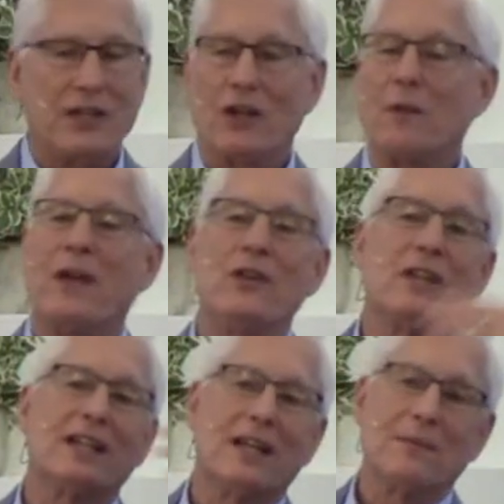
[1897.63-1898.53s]
The only way you
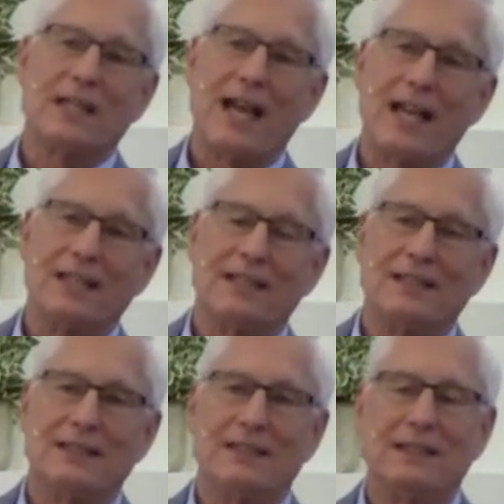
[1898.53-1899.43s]
can come to that
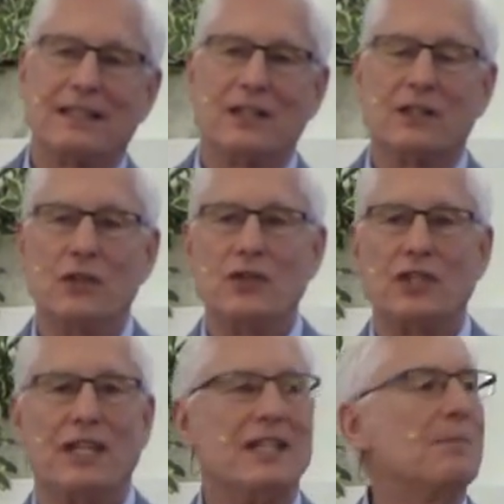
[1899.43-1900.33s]

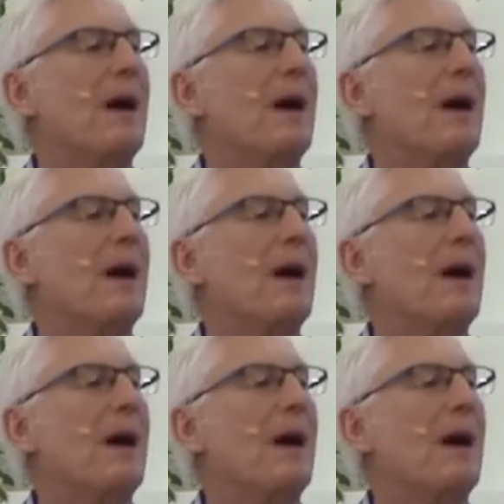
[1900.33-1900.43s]
conclusion is